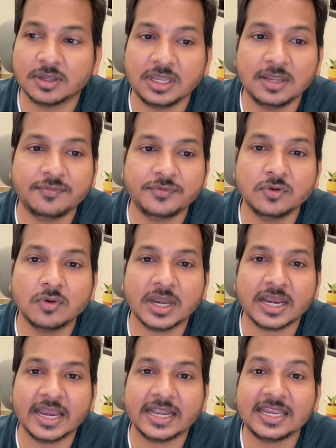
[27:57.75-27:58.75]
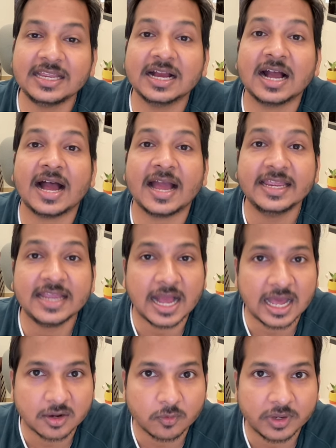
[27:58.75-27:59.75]
If you are getting a high
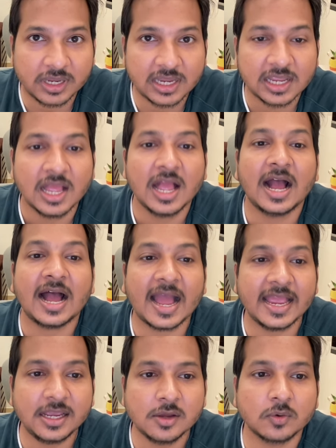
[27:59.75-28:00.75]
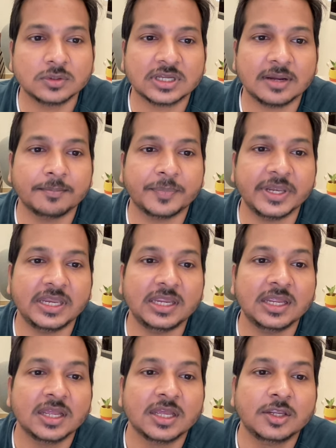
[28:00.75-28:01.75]
ROE, high growth
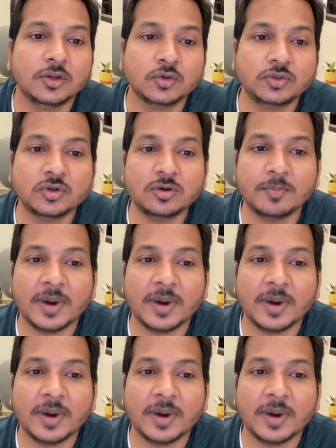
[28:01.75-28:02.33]
company, you should